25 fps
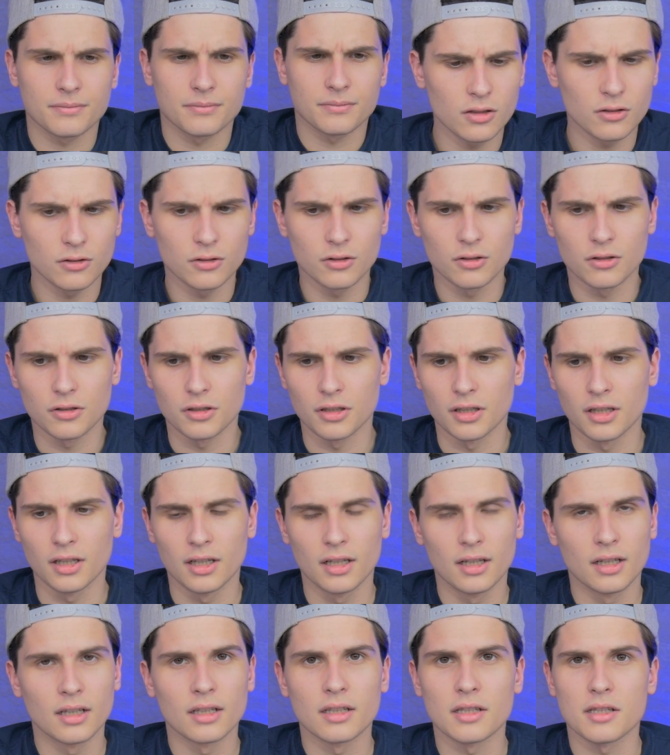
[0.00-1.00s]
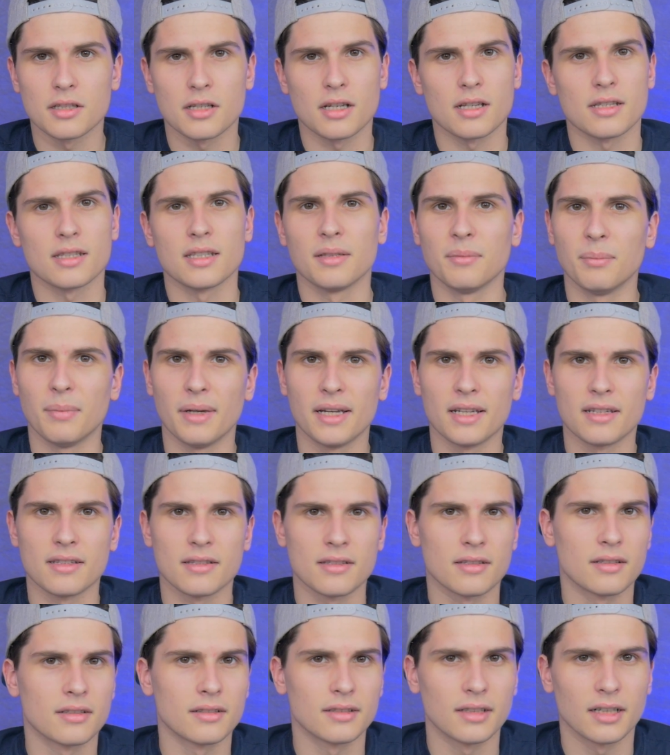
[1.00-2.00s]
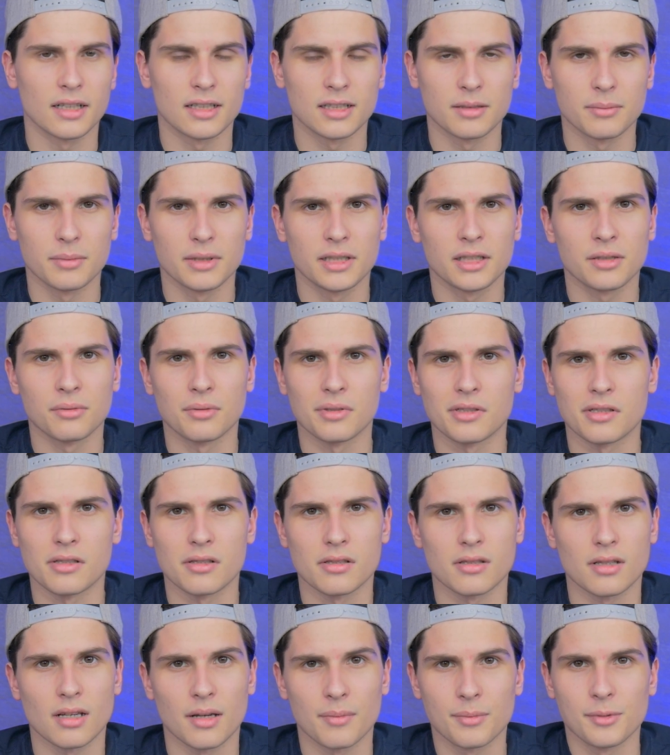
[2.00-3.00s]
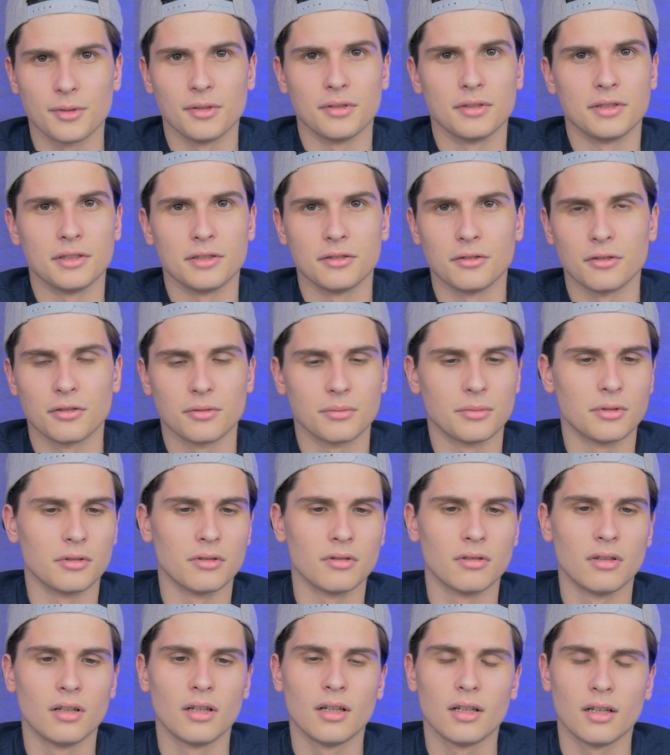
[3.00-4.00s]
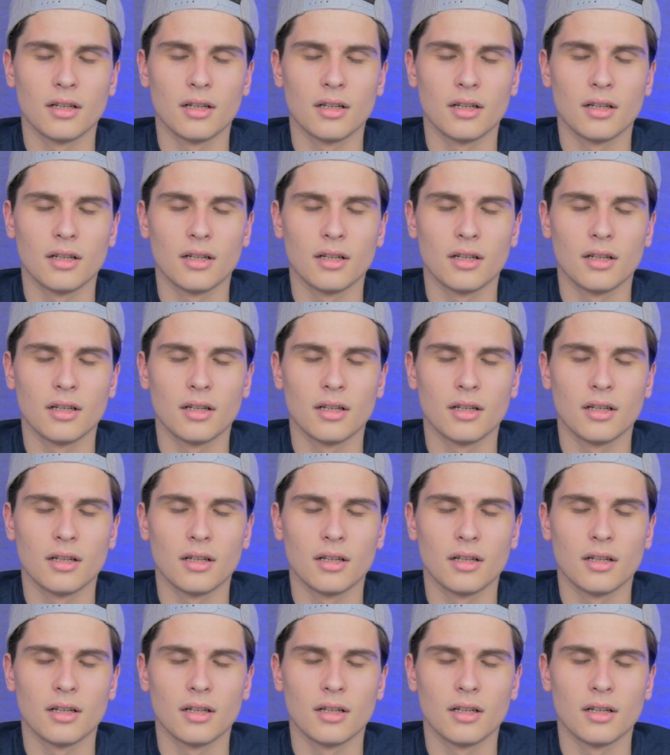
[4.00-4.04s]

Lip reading: or chassis bends a tiny bit, which is absolutely normal.